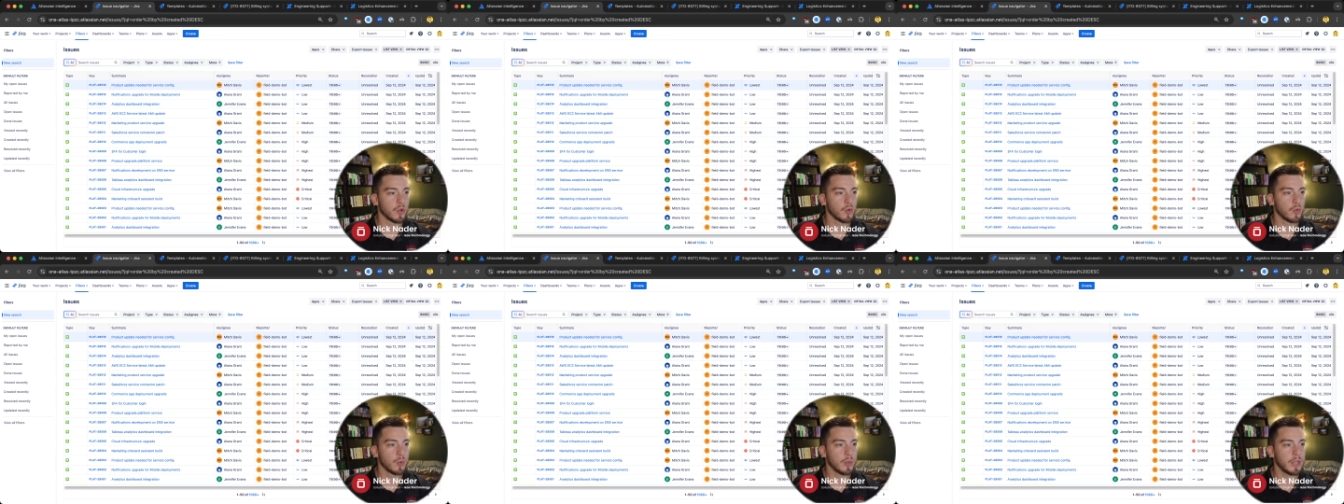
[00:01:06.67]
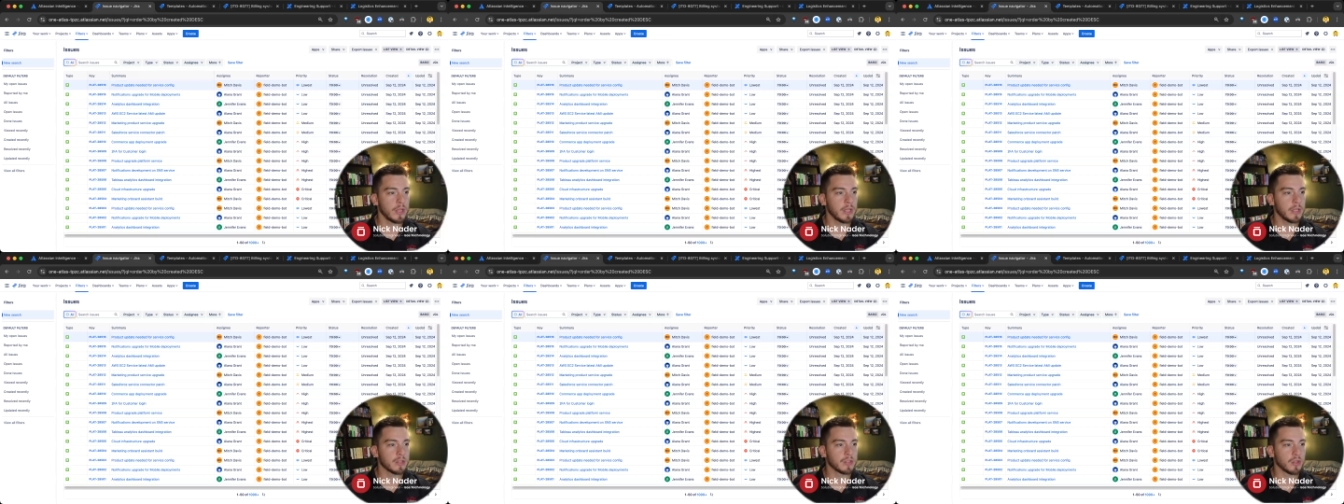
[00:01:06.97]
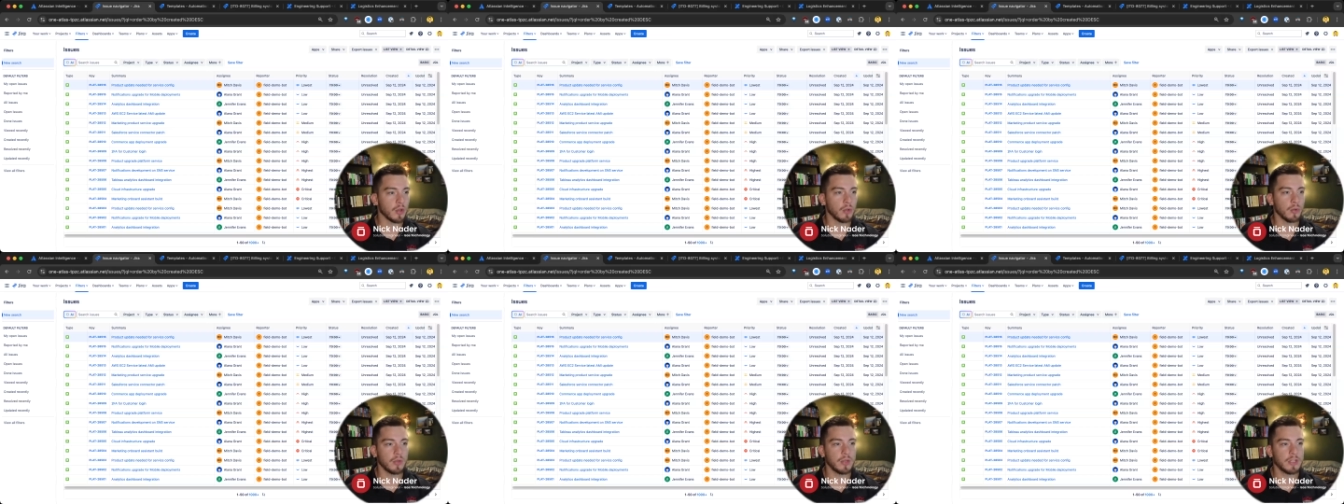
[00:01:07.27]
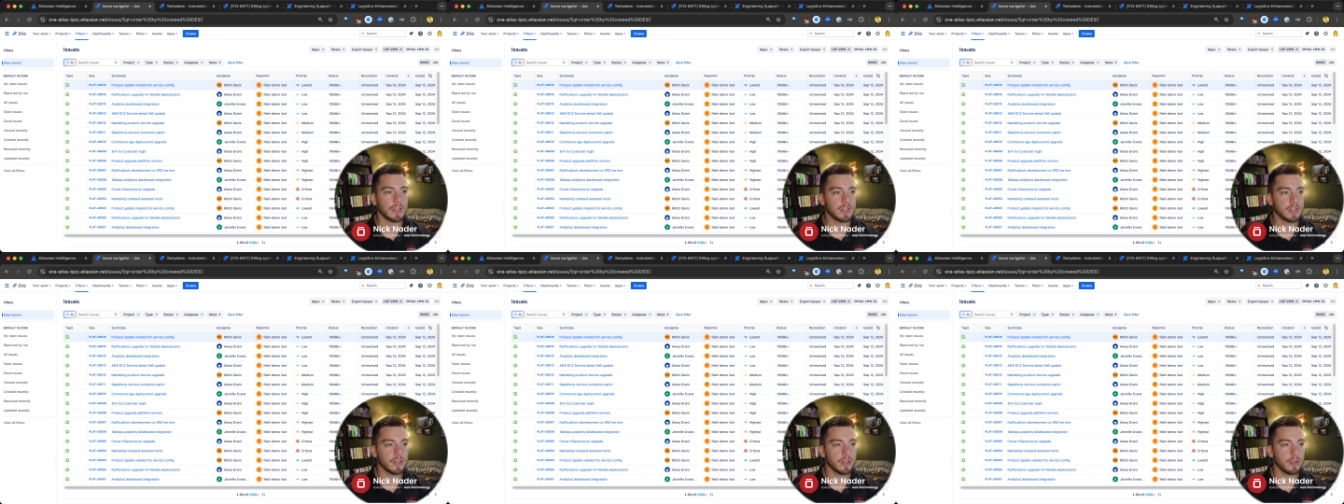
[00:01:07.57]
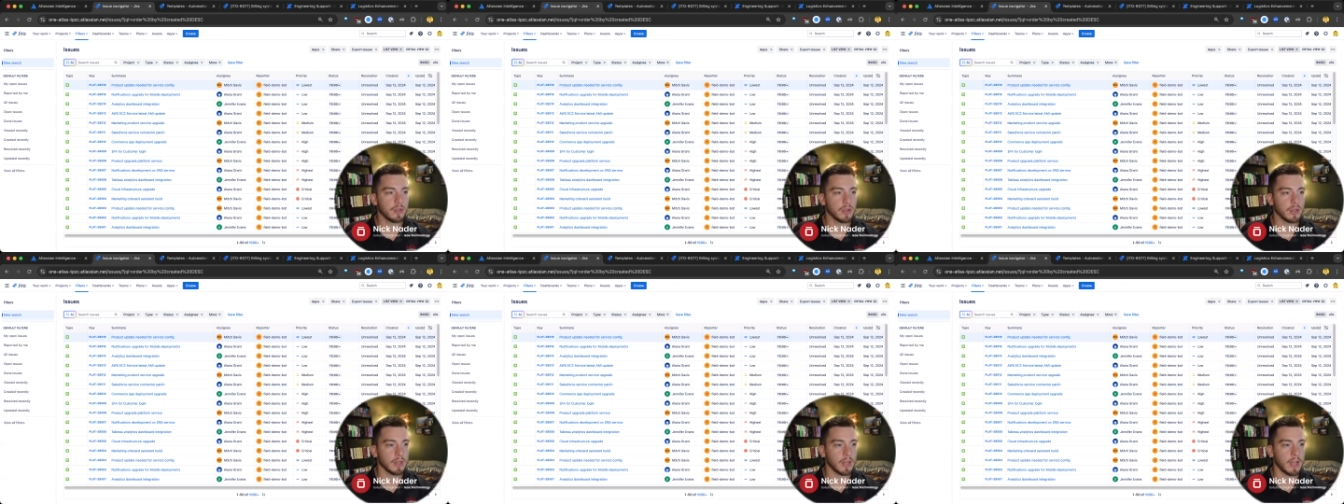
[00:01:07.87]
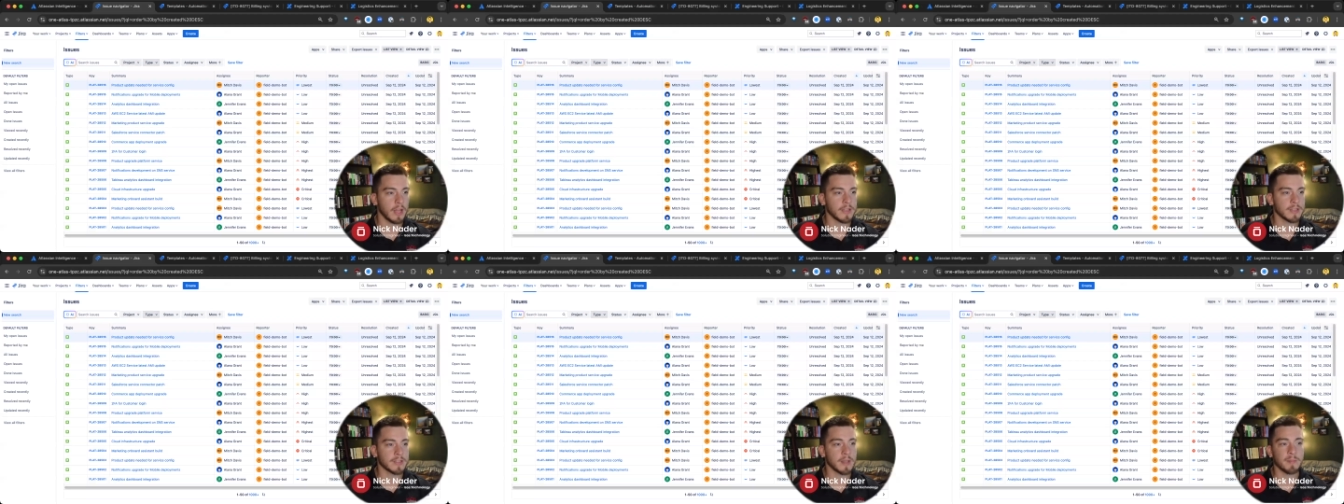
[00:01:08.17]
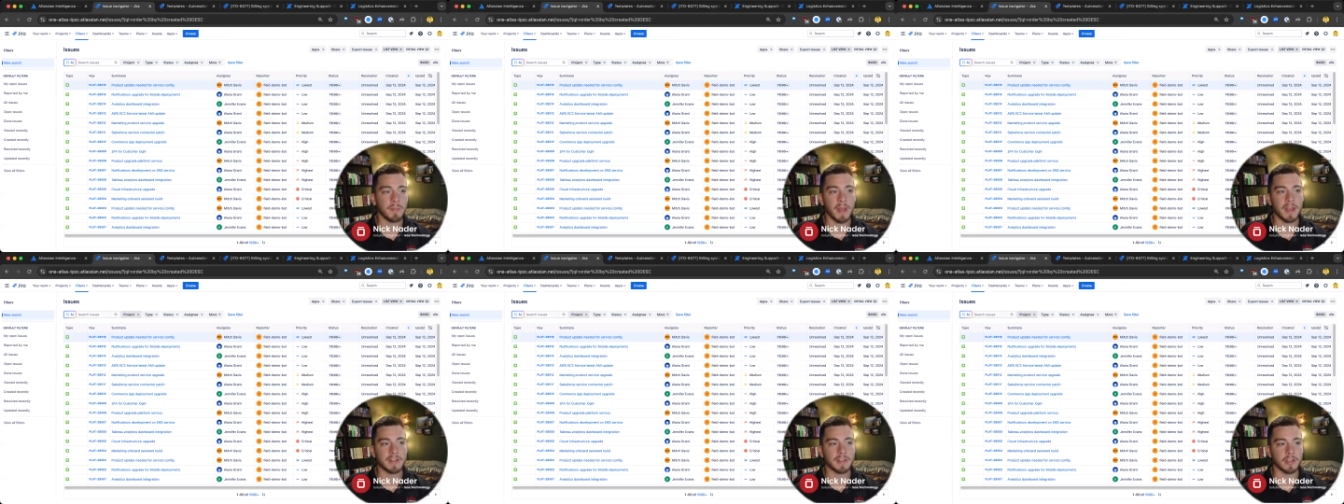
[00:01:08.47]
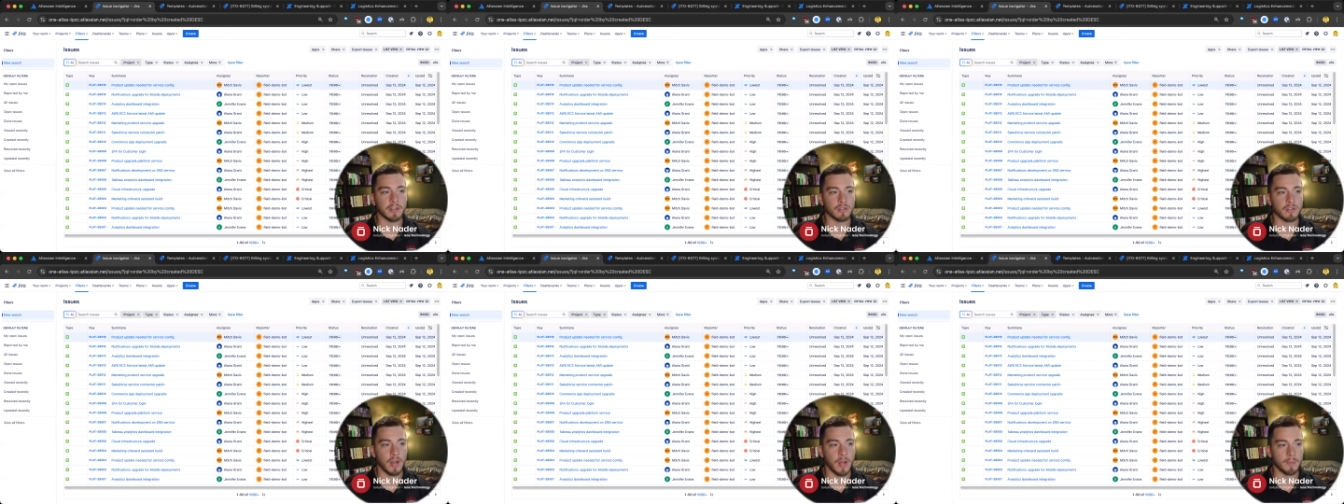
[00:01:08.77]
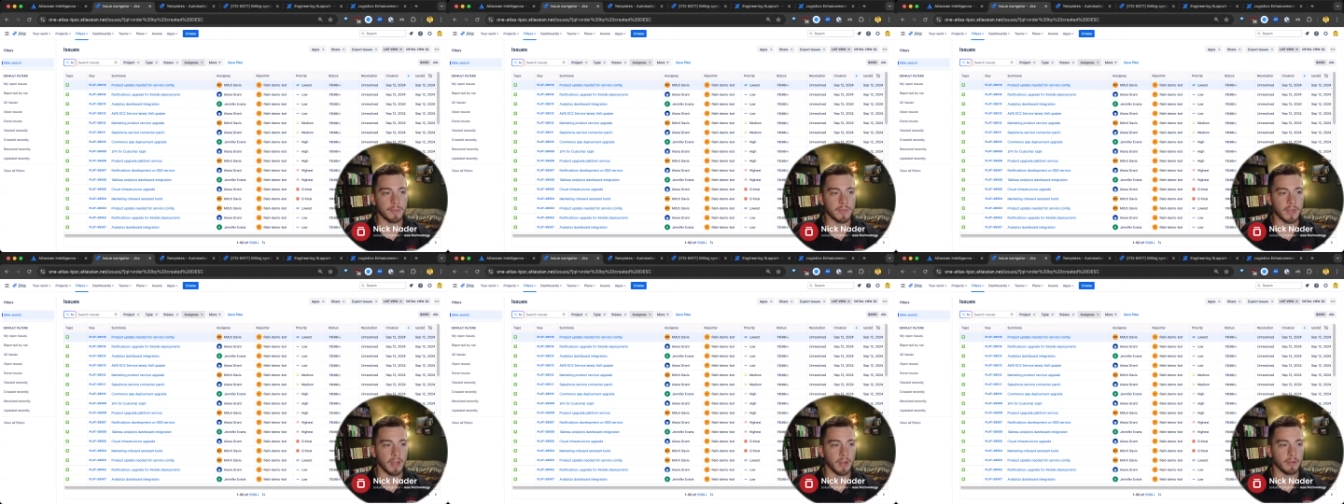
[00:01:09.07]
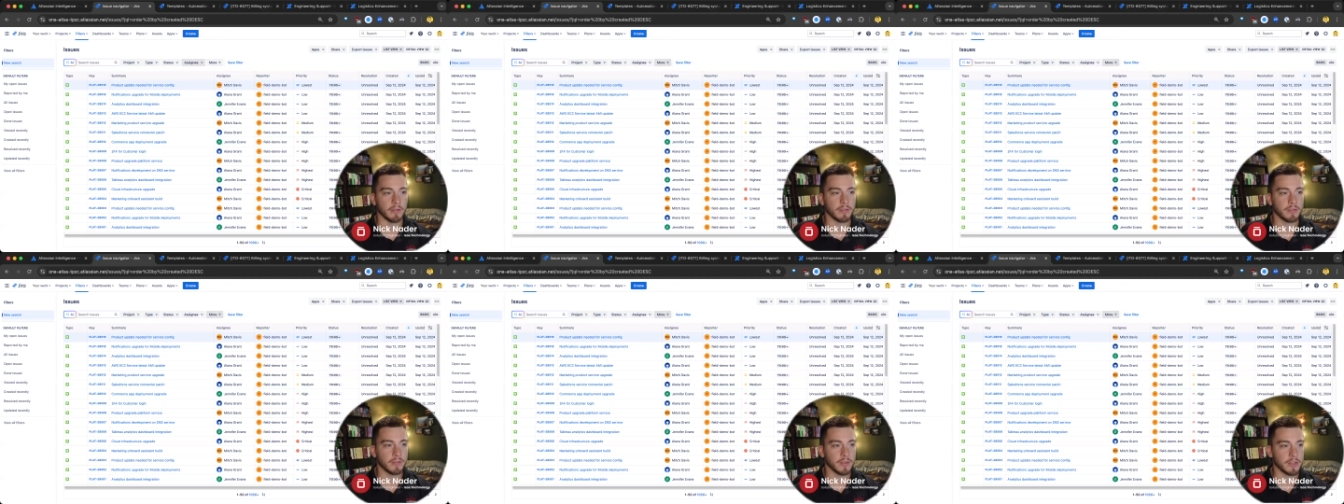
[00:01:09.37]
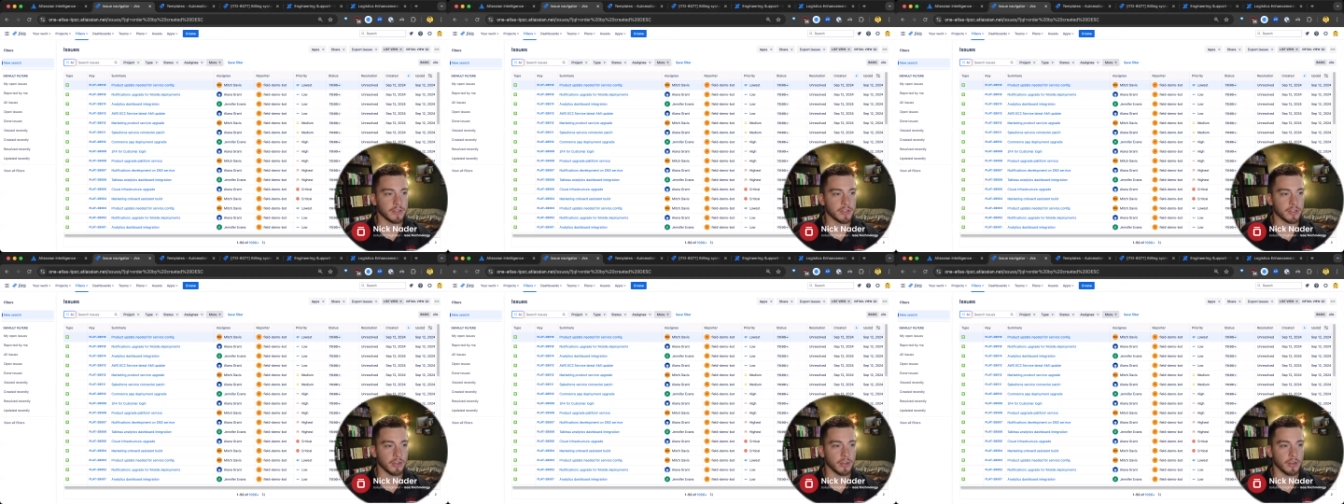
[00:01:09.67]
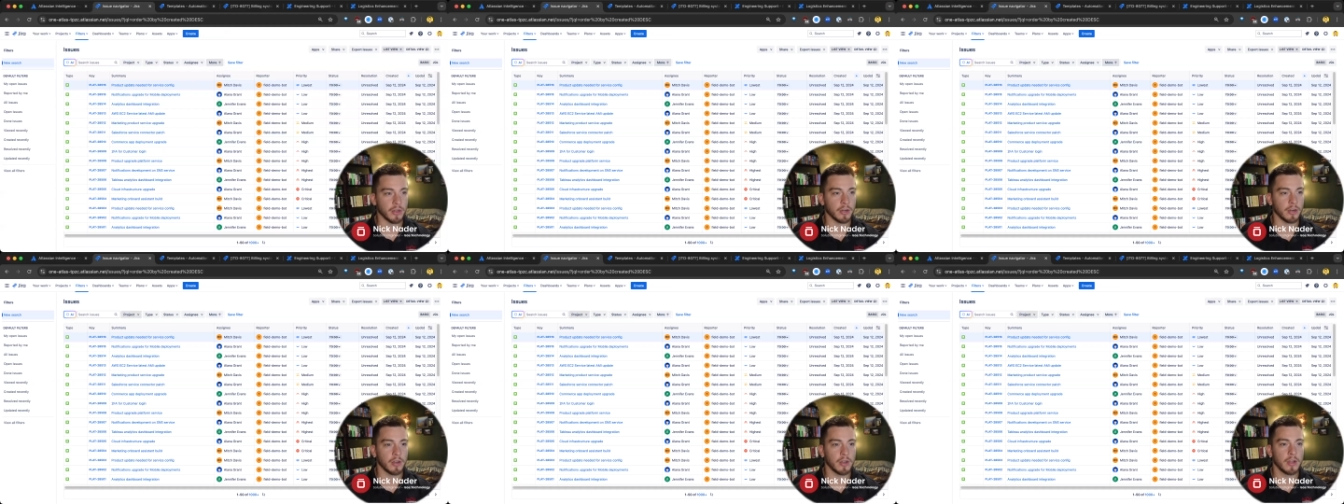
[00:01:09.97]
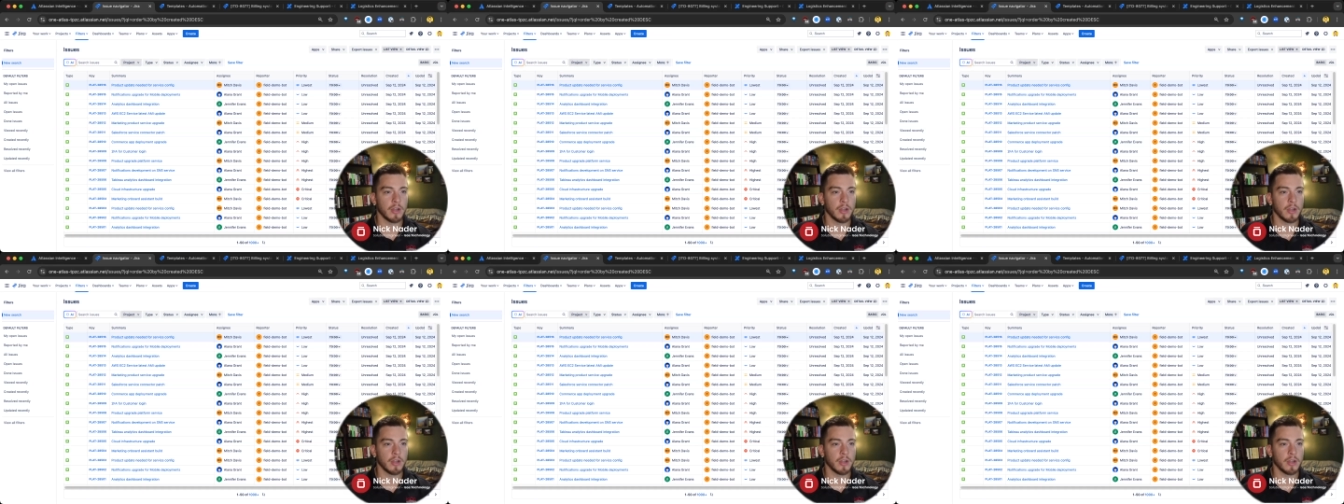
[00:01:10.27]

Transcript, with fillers: we don't need to utilize the basic dropdown feature